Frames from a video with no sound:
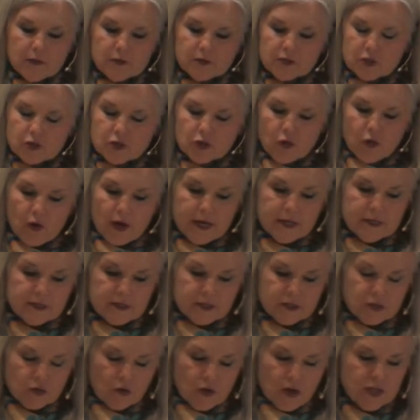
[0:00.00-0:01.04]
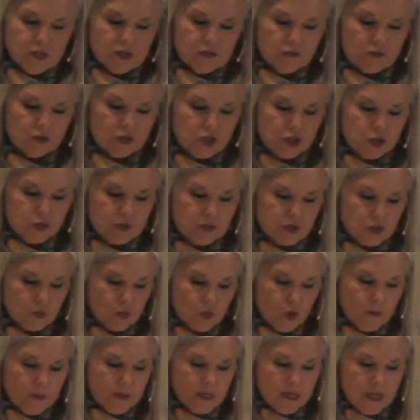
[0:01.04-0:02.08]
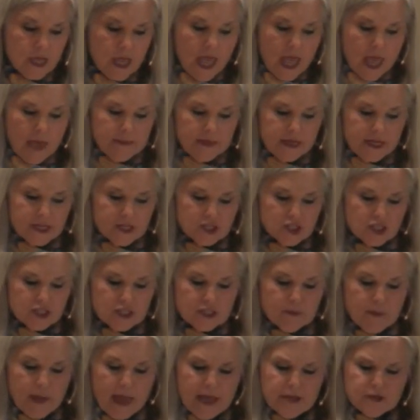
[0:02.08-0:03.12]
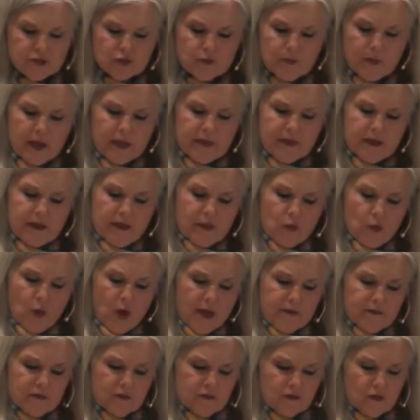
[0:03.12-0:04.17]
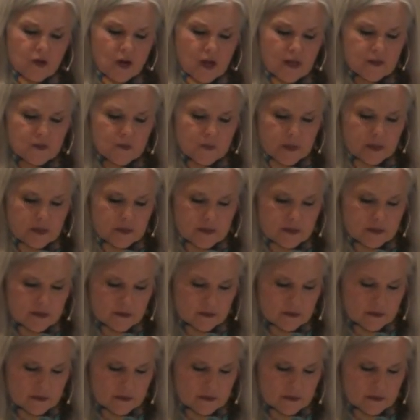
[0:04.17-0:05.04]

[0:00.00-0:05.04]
It was a disgrace for a Jewish woman, and because she's badgered by the other wife of her husband.